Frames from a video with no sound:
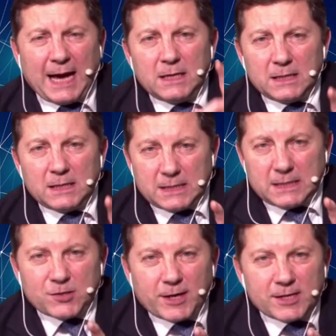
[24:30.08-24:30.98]
Scotti. Thank
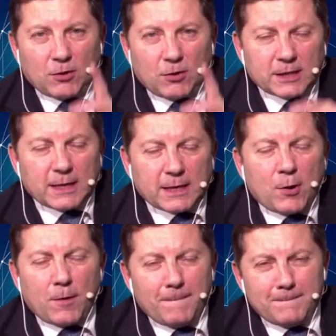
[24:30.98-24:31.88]
you very much. See
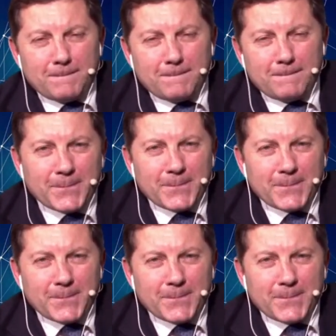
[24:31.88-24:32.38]
you later.